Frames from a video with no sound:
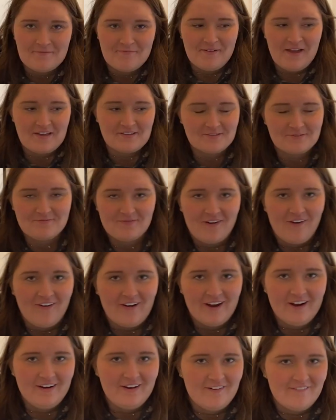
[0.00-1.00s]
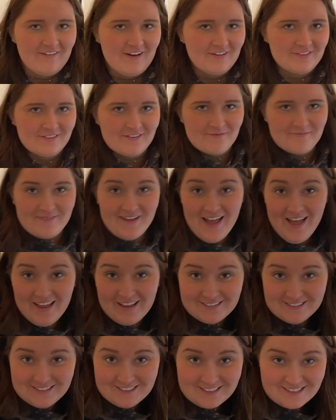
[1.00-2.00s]
best part about the
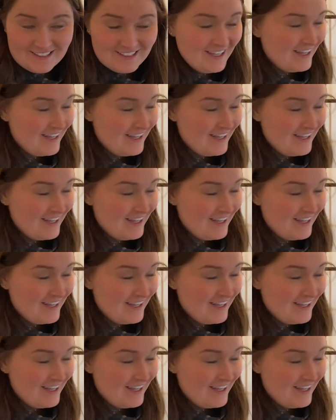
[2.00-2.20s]
beds